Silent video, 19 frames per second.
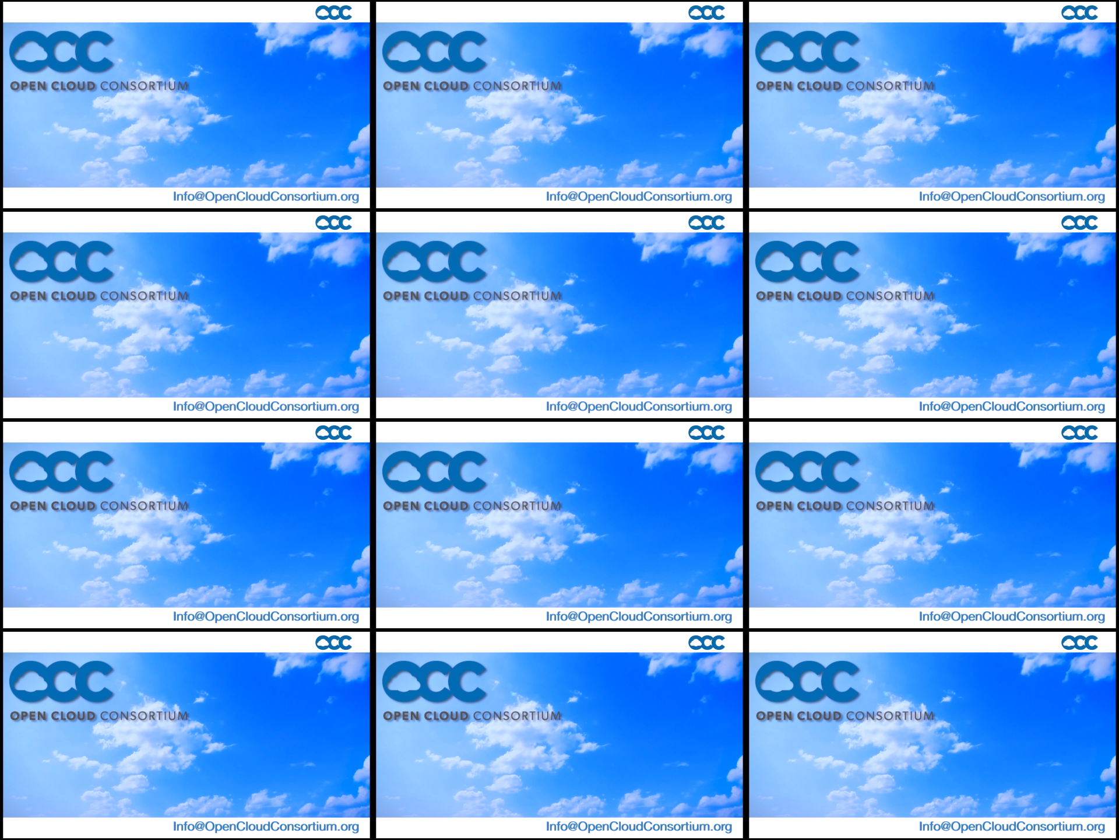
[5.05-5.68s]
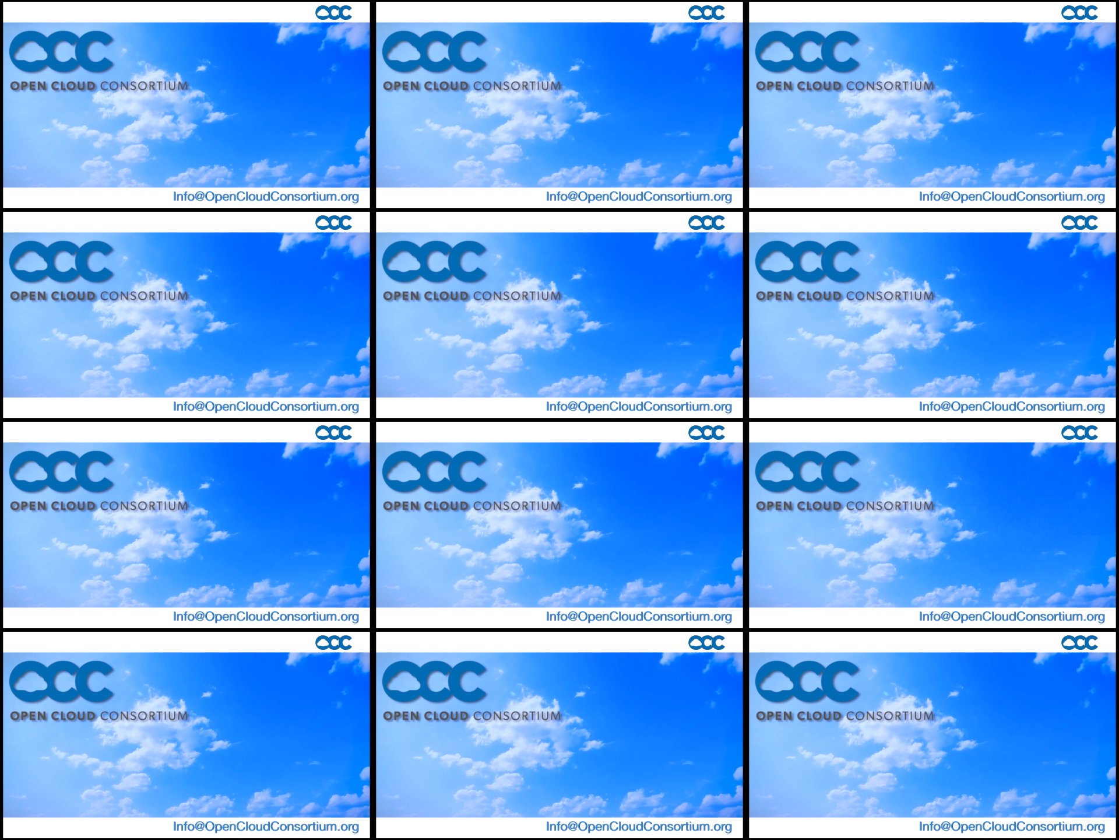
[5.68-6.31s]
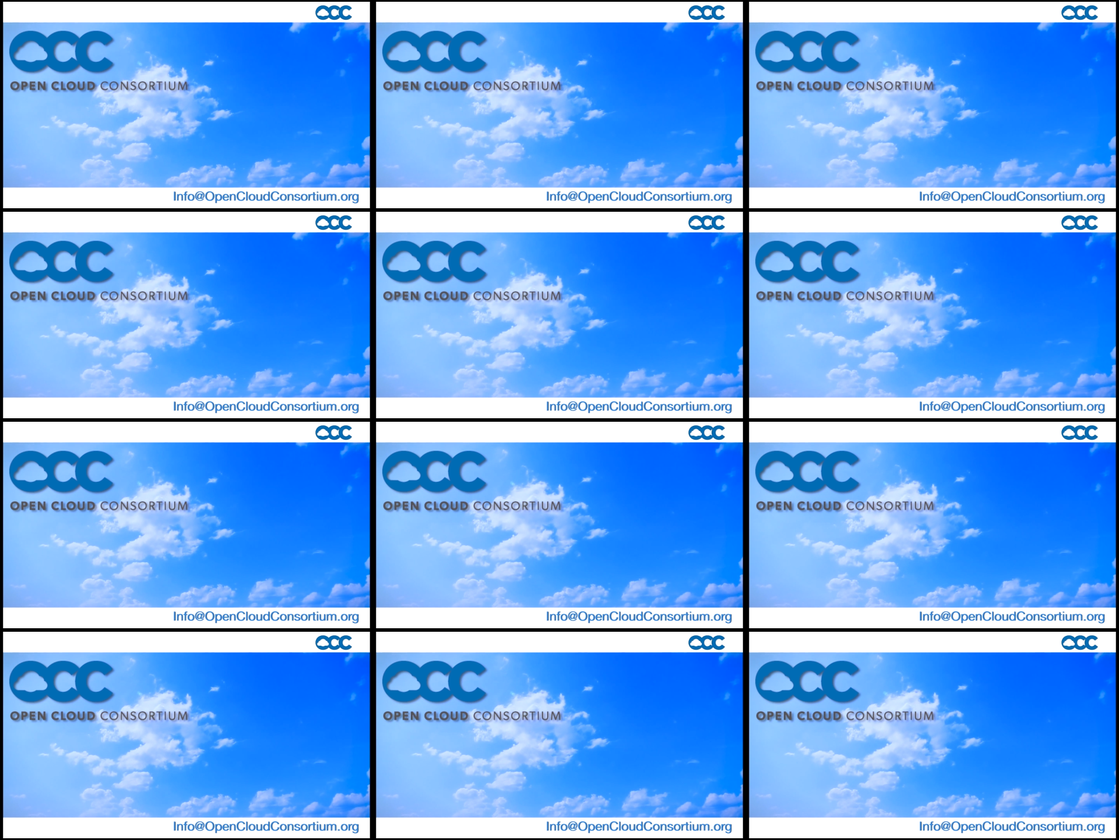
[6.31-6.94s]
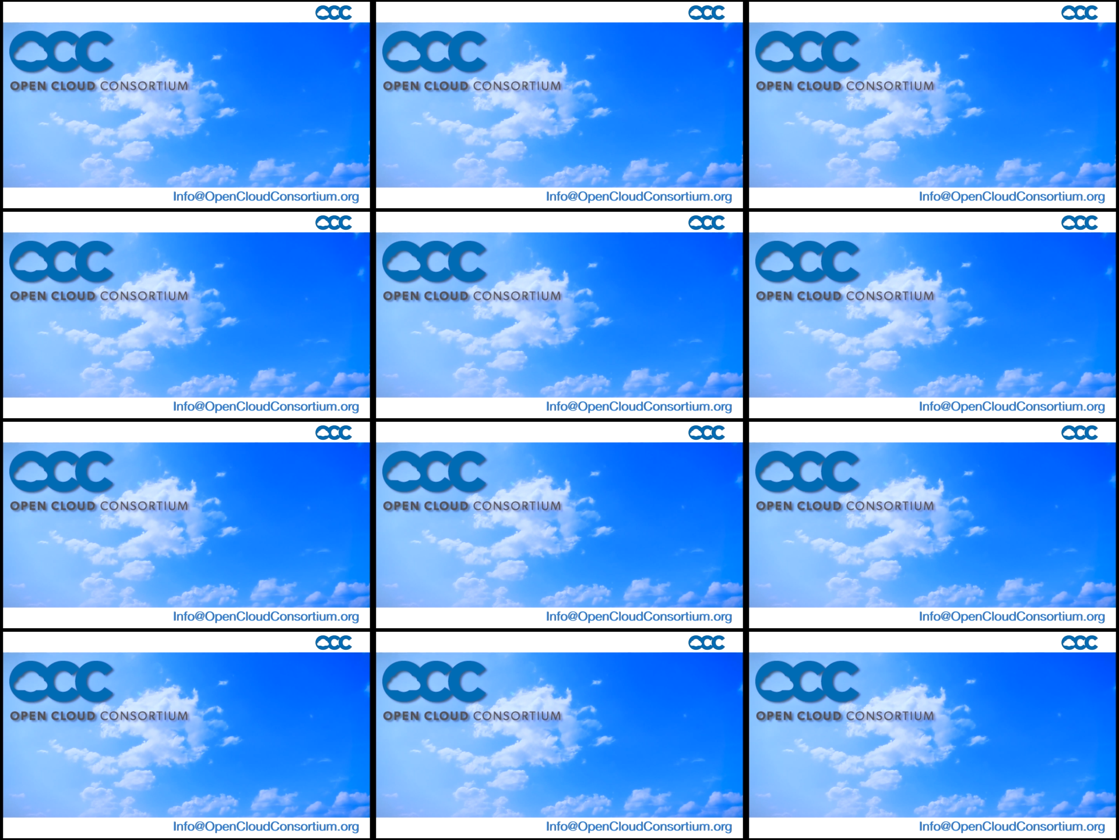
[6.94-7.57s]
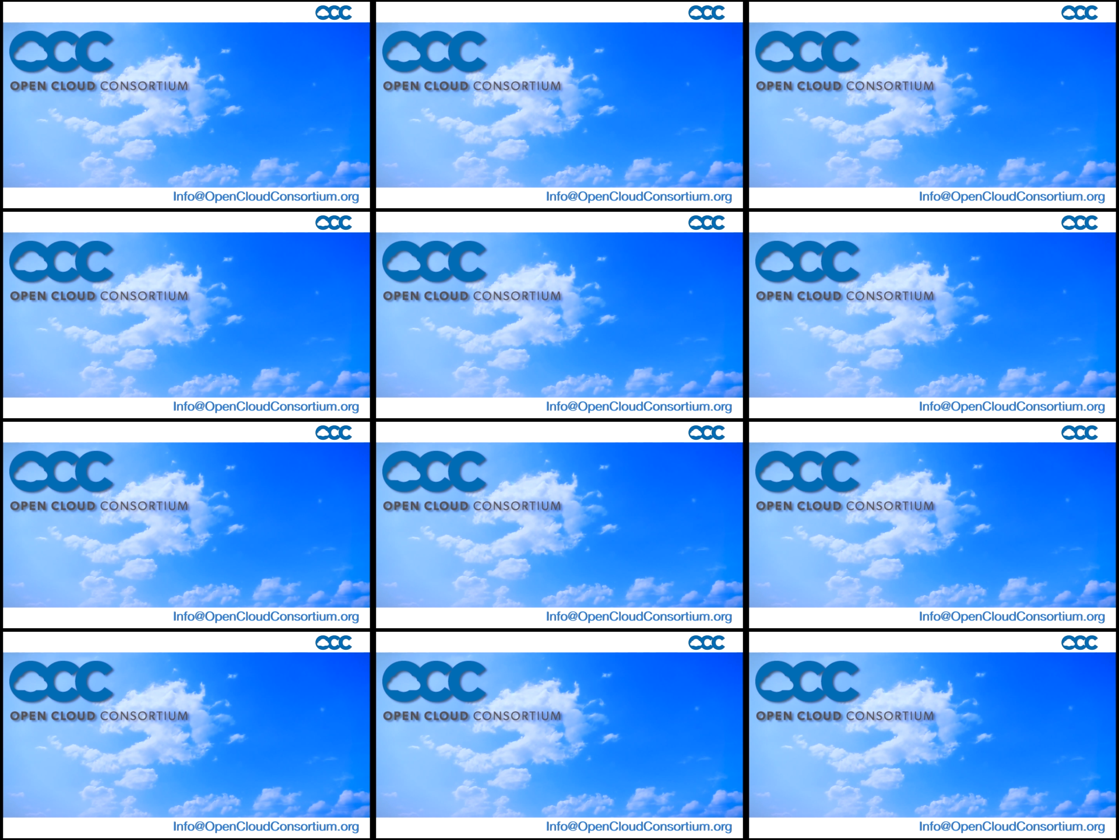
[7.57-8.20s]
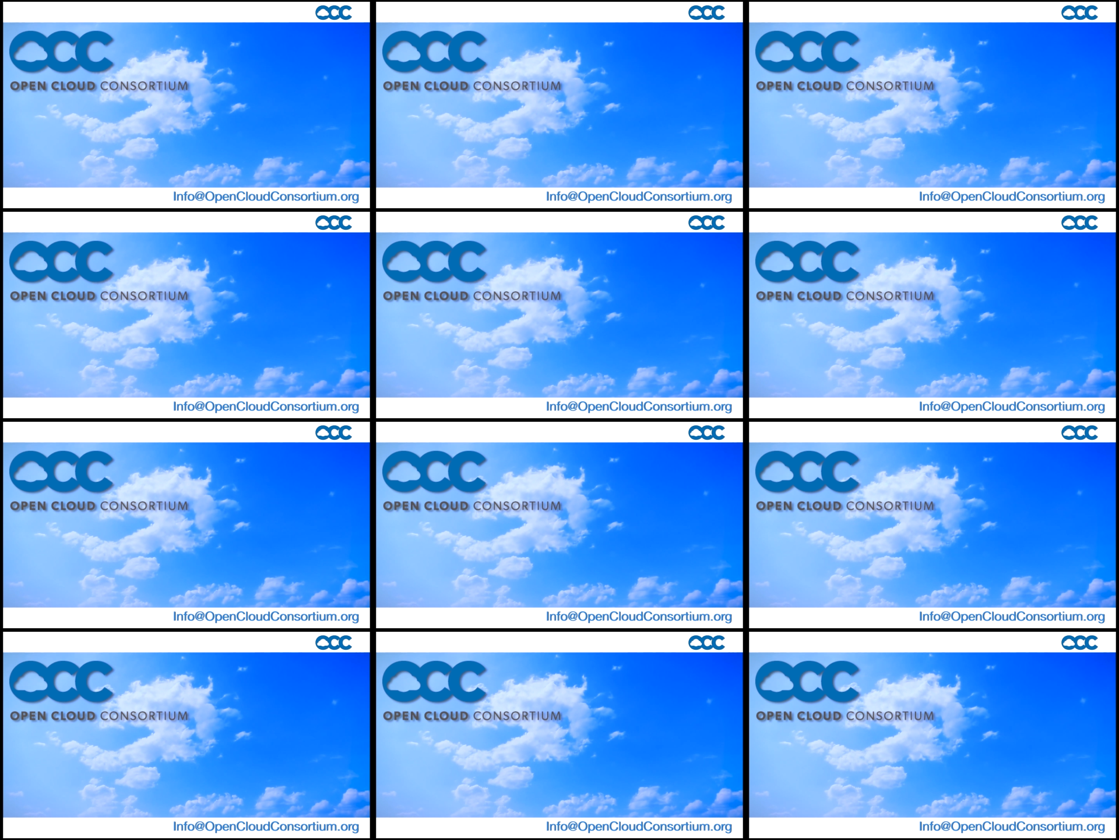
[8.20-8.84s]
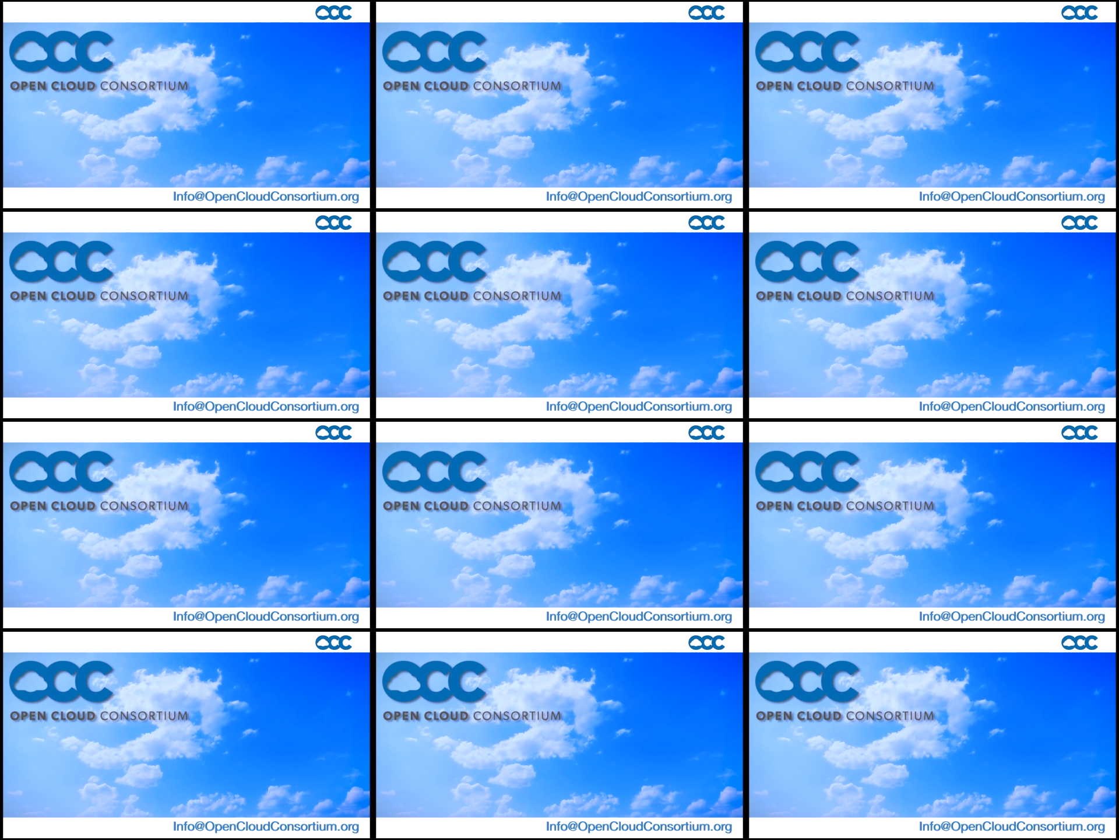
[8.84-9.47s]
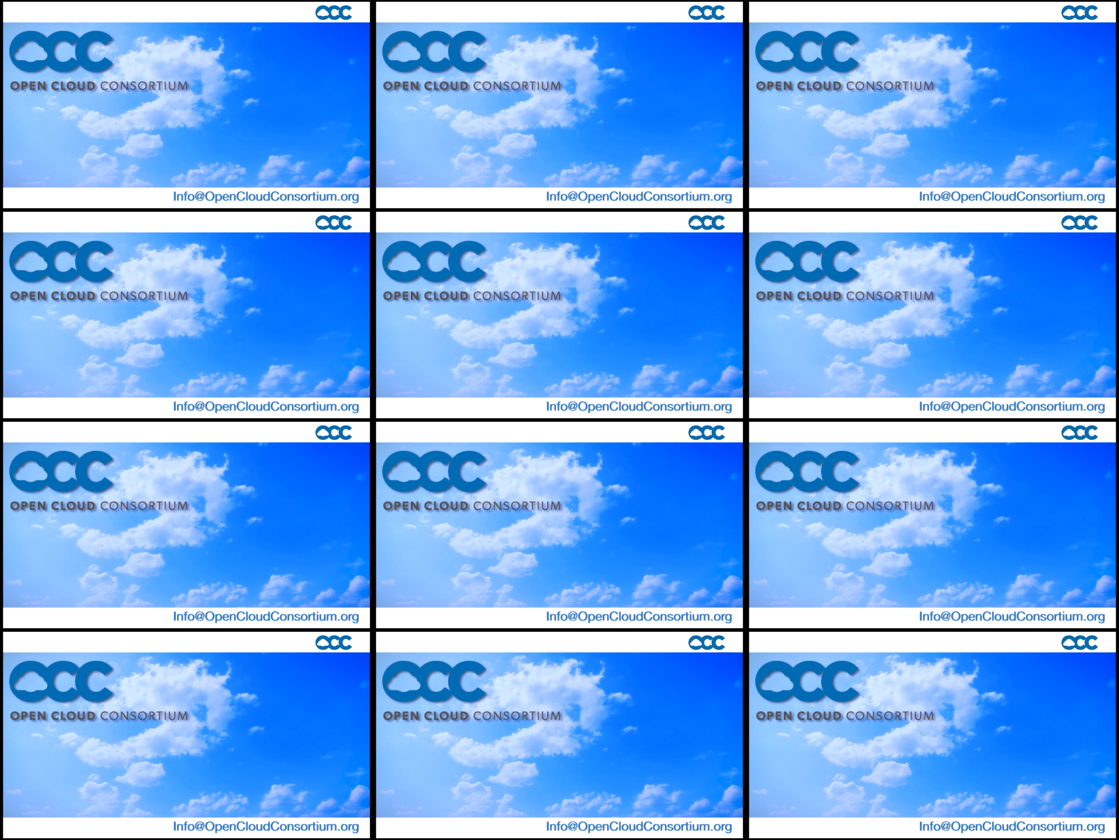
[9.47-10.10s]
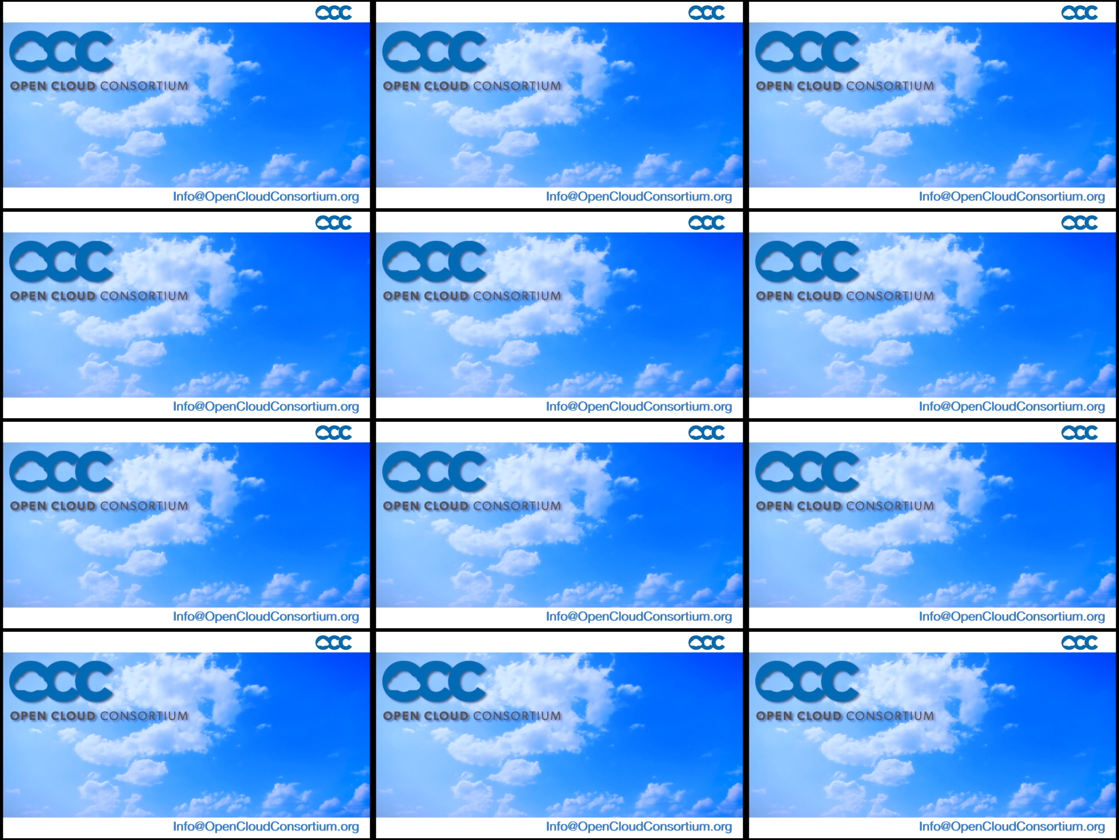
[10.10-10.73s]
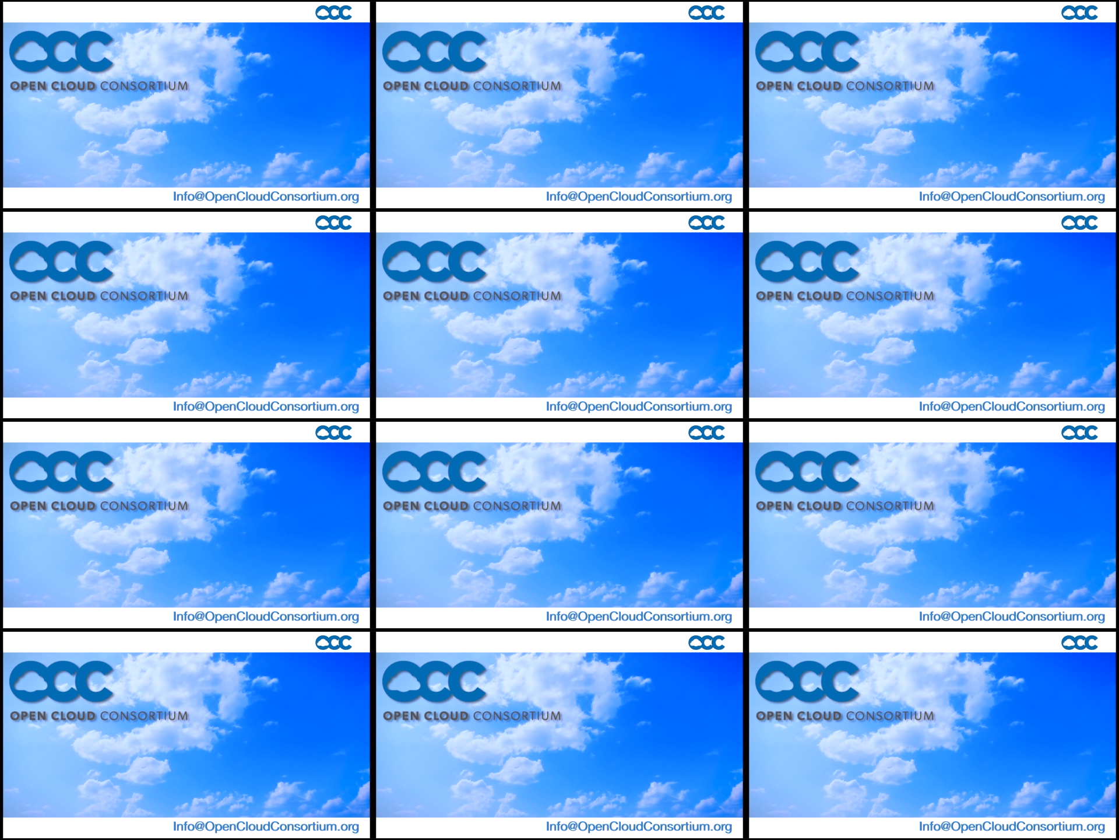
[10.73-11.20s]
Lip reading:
Nobody's mouth can be seen.